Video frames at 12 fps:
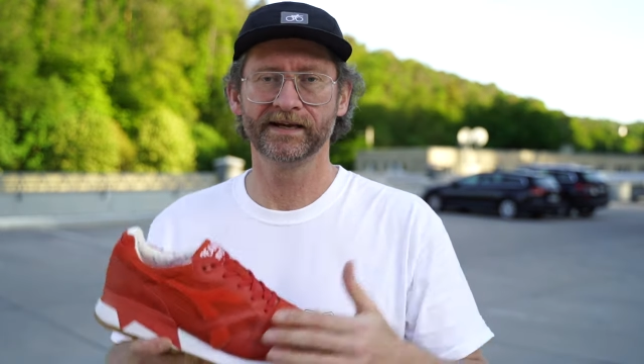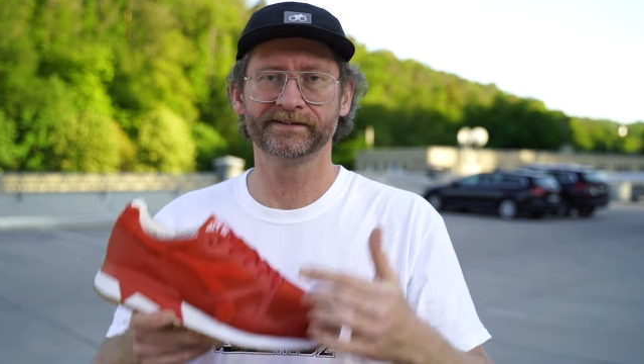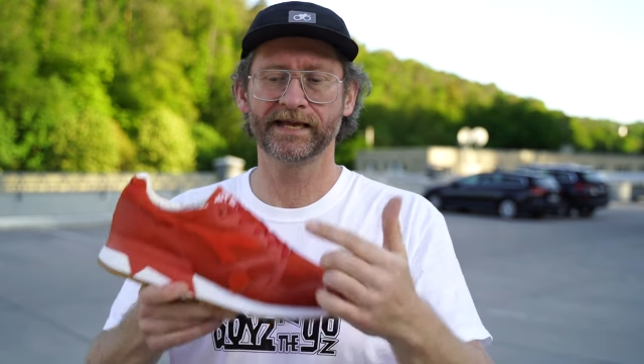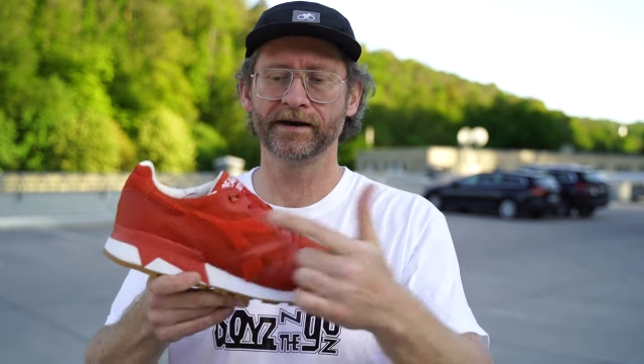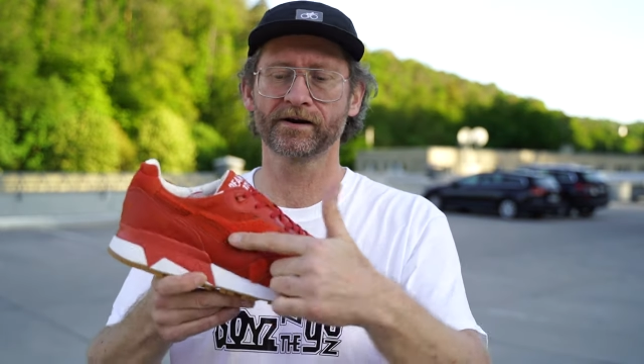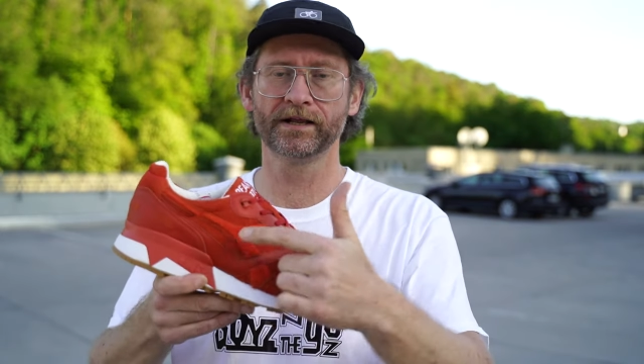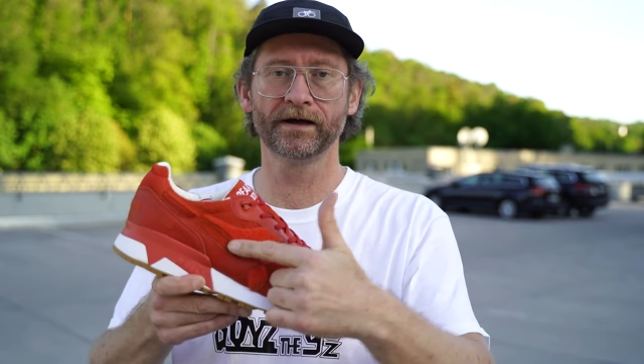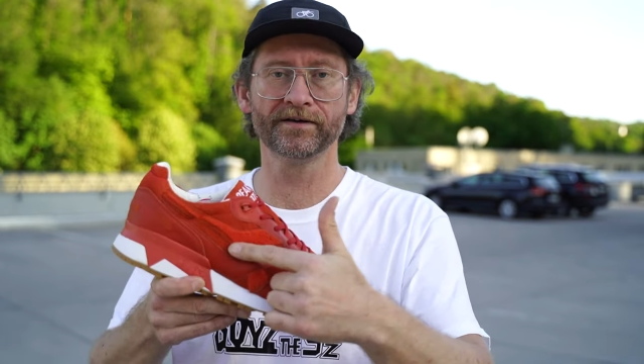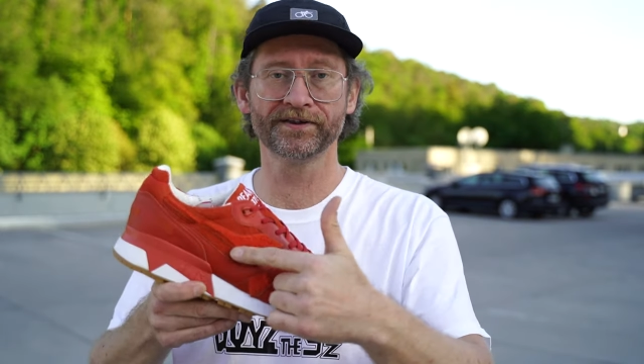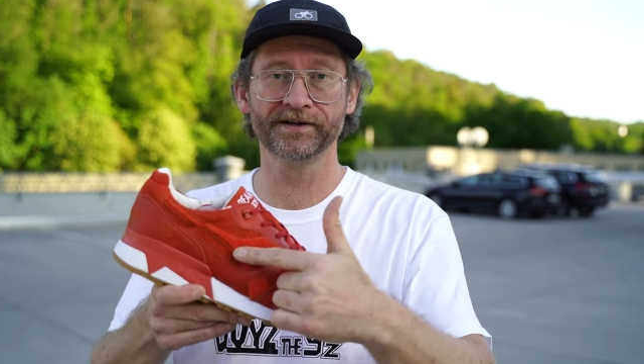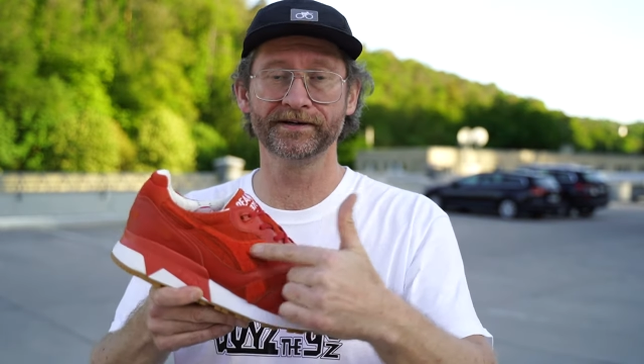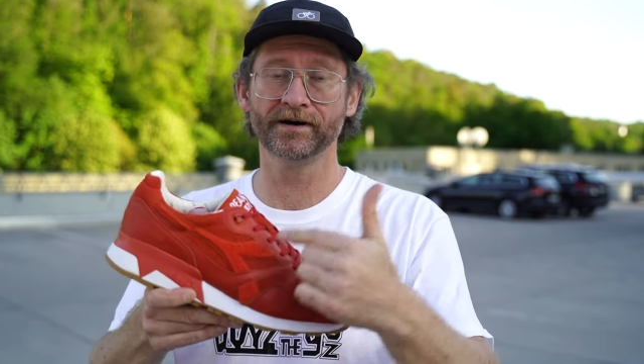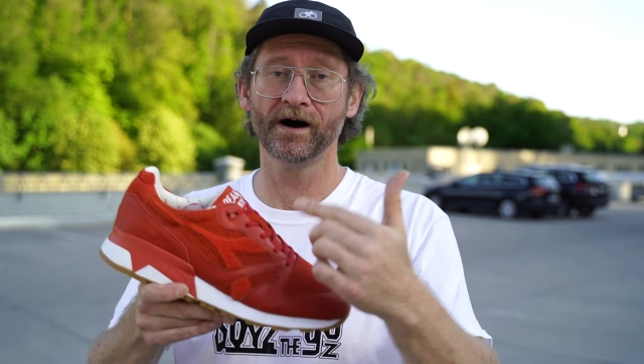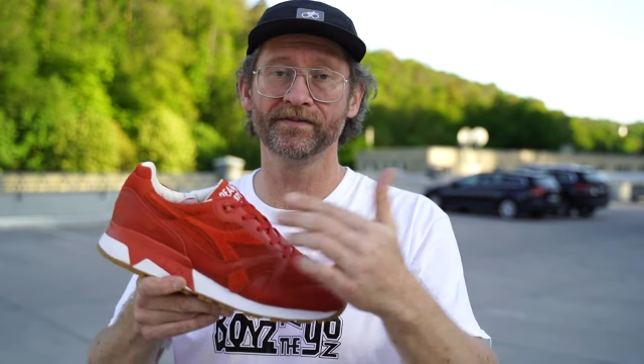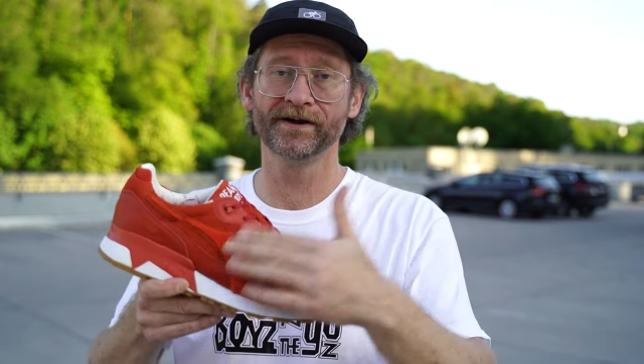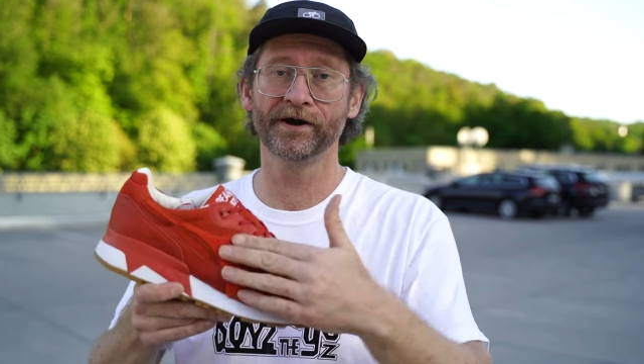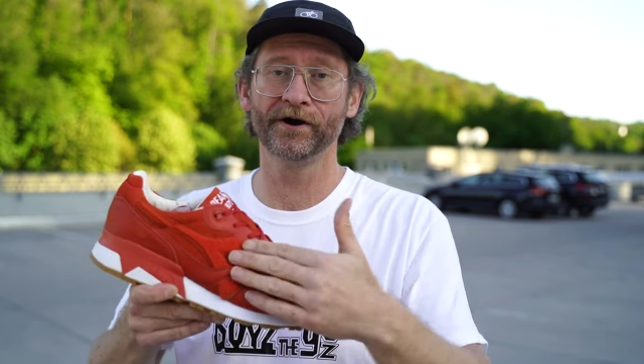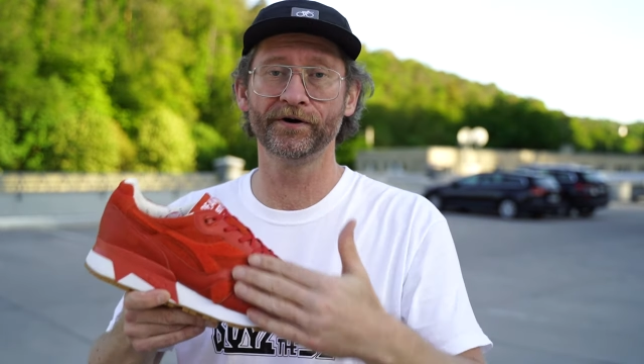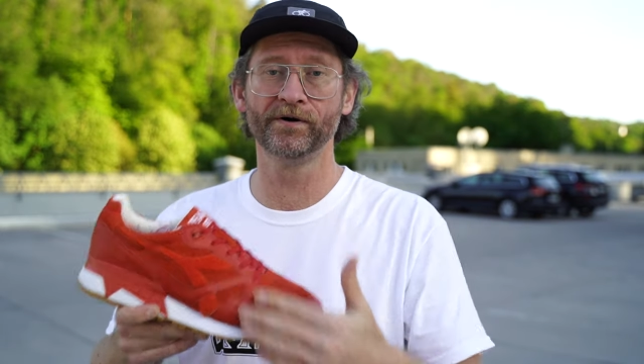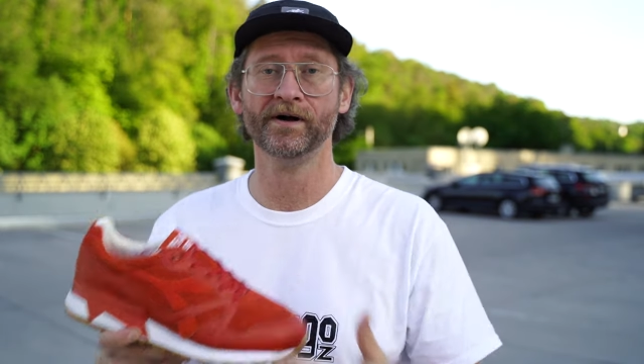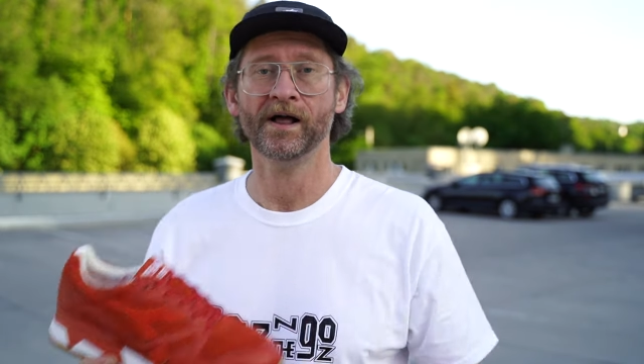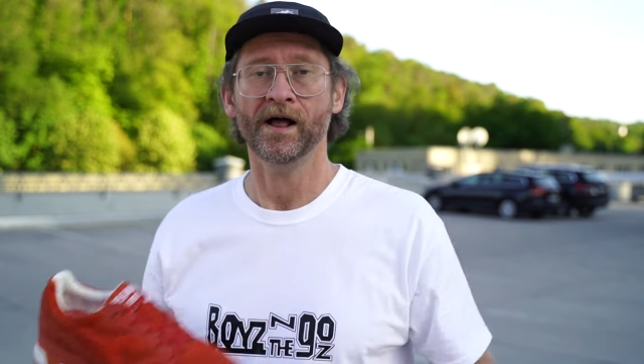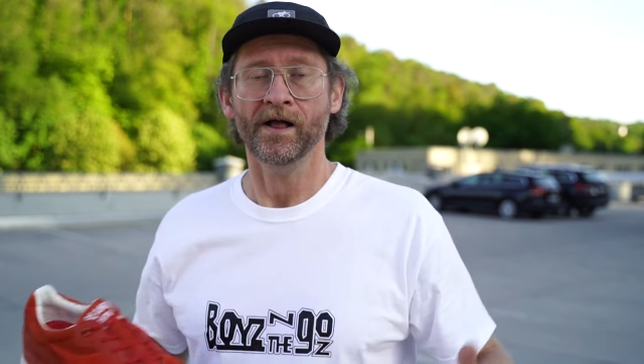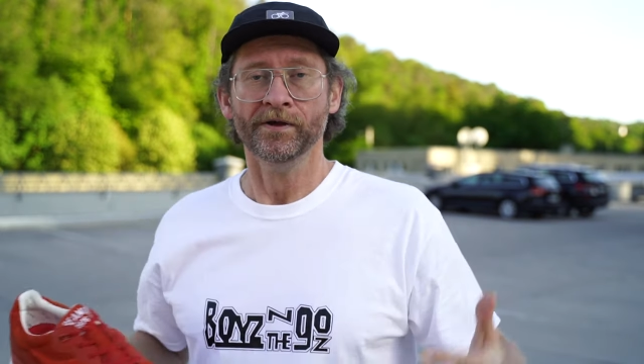The terry cloth here on the arrow,
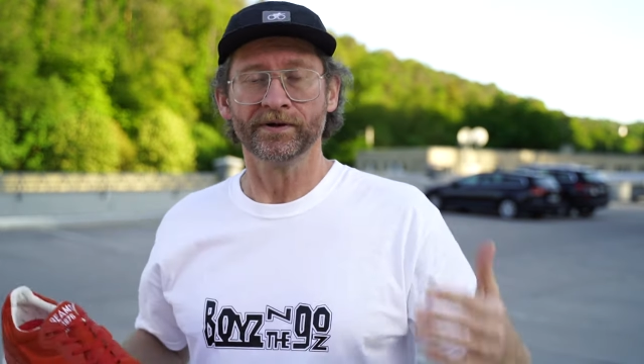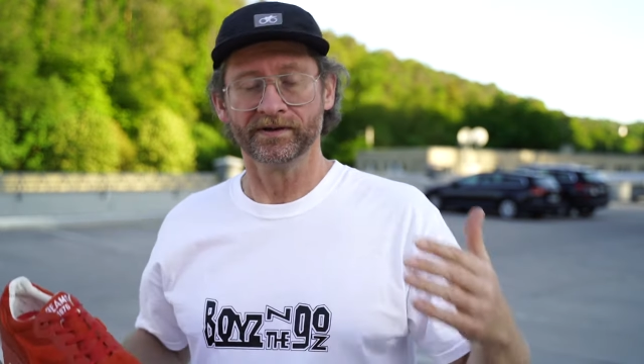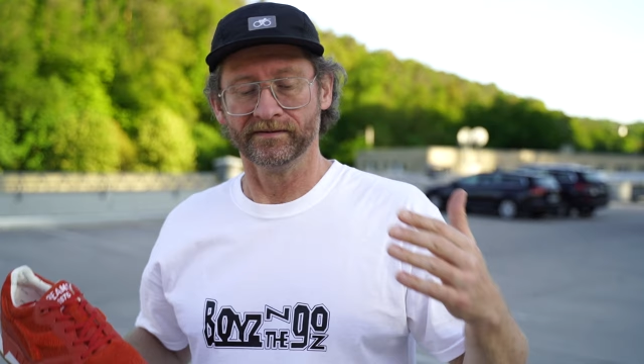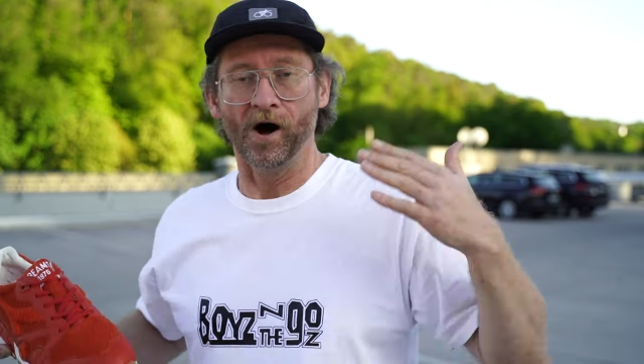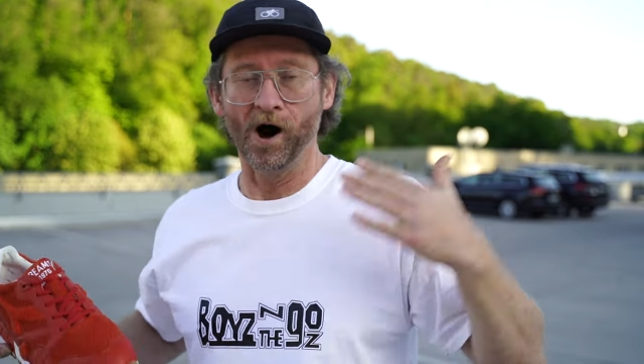you can